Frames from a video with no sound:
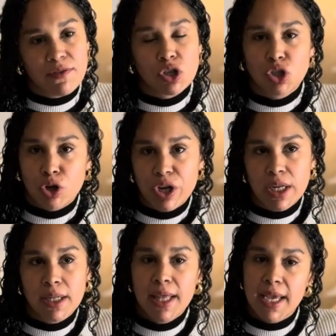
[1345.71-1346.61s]
for
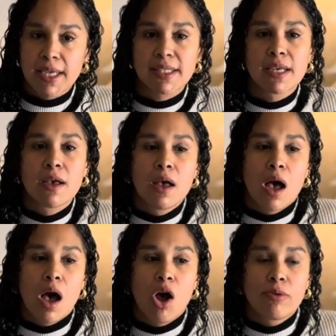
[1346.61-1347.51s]
certain things,
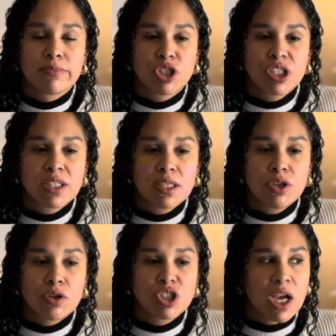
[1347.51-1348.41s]
just to, you
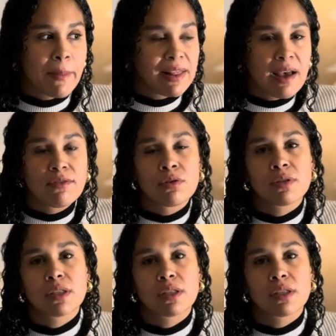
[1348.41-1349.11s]
know, check my levels.